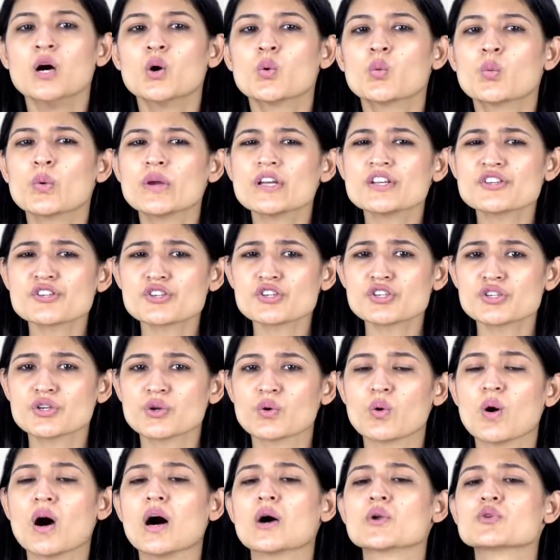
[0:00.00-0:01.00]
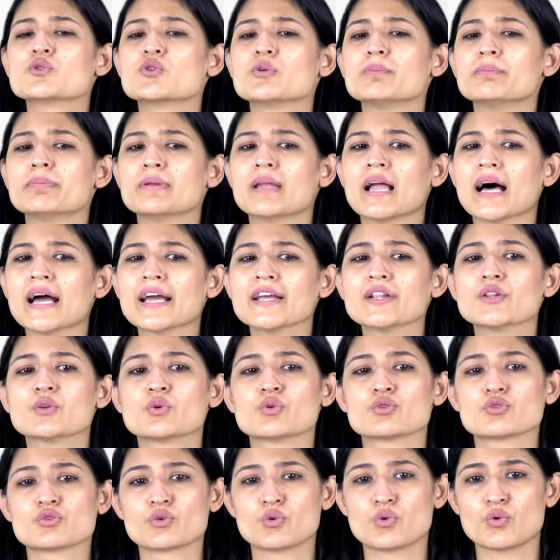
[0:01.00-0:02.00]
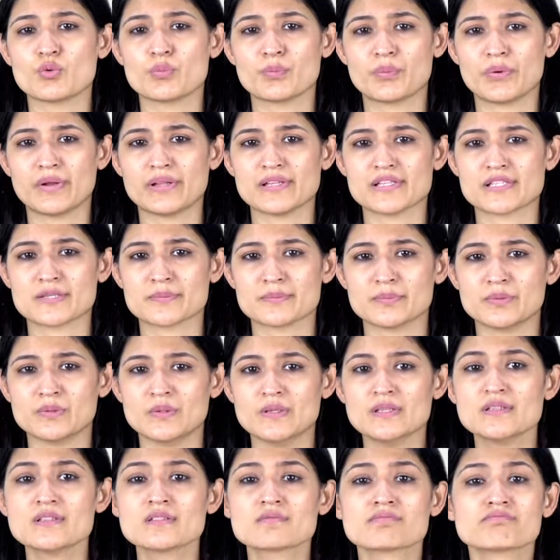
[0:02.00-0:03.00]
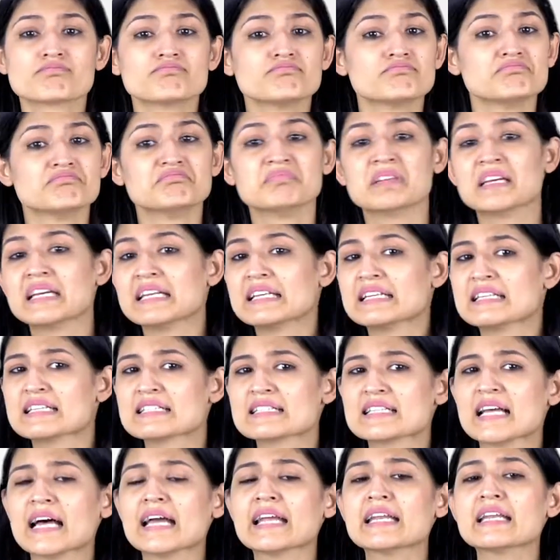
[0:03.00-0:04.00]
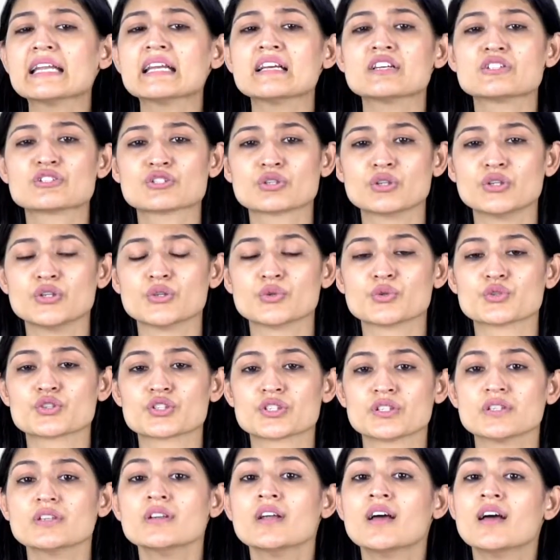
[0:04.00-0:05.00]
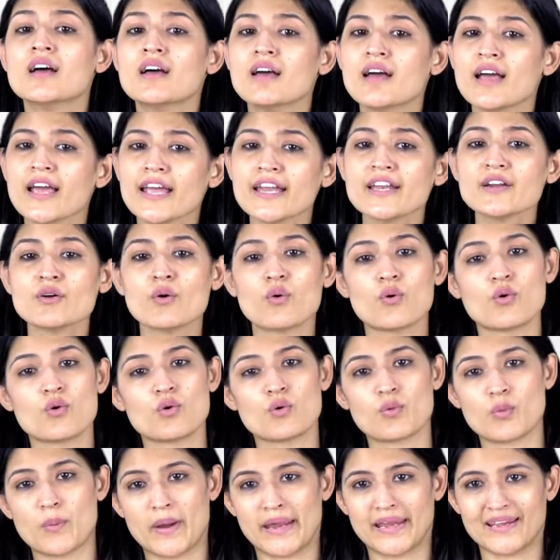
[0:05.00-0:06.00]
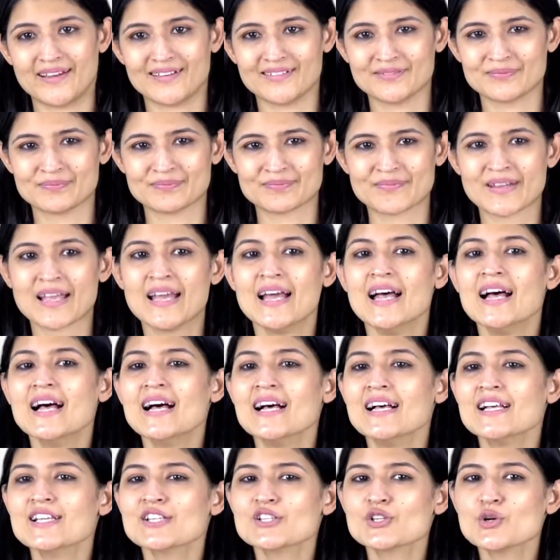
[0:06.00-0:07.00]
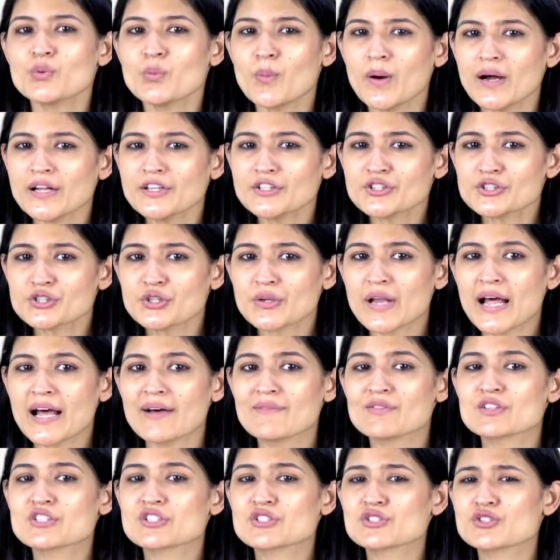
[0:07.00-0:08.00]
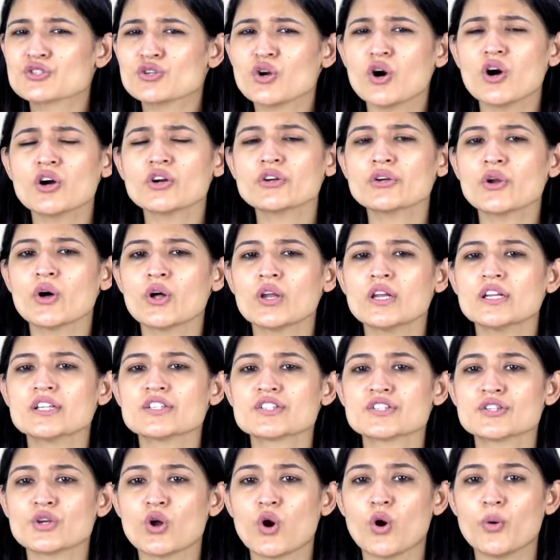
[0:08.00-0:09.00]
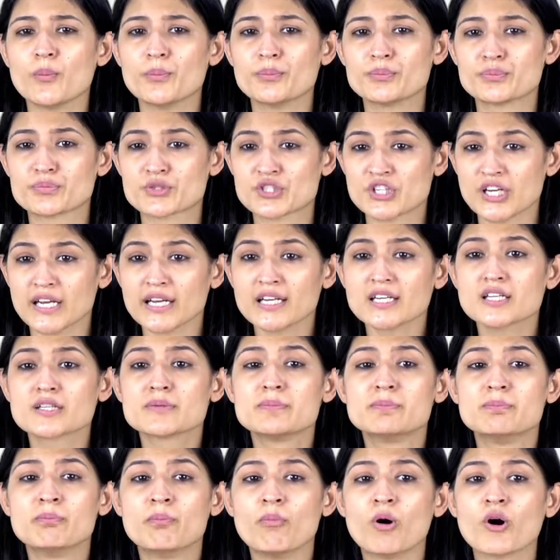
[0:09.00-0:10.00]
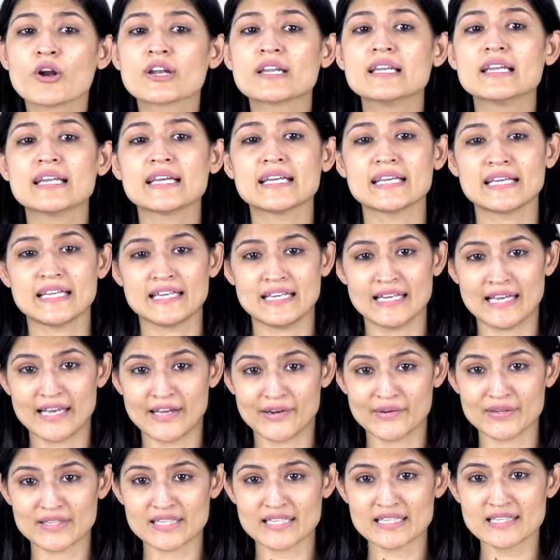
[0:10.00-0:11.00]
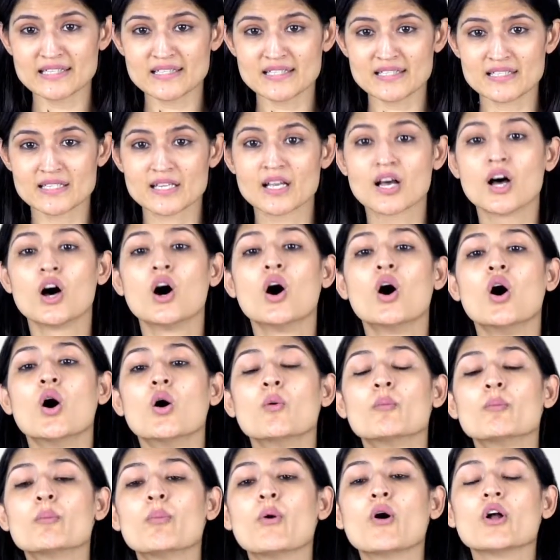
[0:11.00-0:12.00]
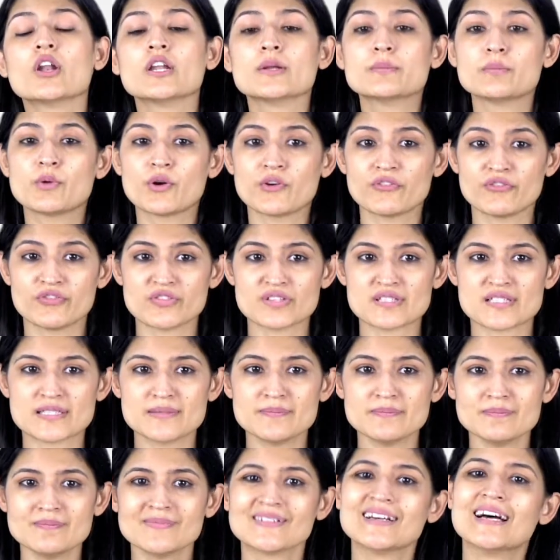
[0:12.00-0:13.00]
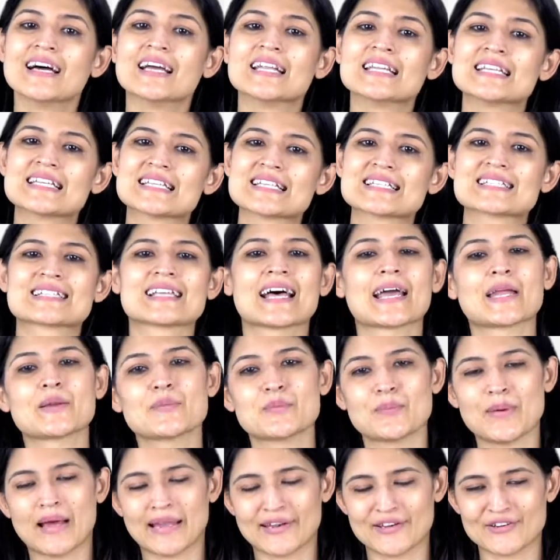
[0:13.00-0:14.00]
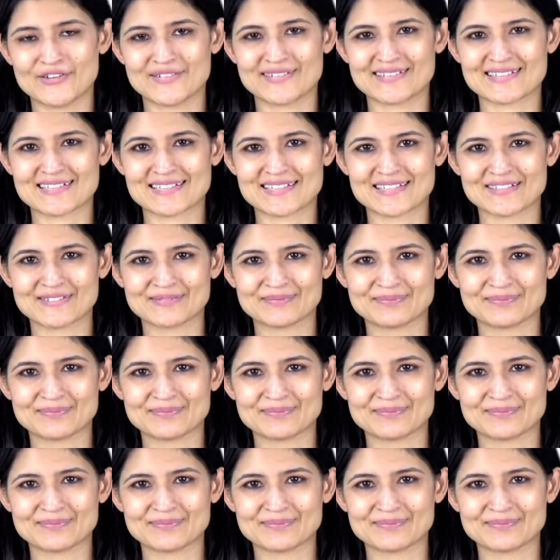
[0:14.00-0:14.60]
We should know how to apply those OOP principles in designing a solution in OO way. So one should have a strong knowledge in object modeling inheritance, polymorphism, design patterns.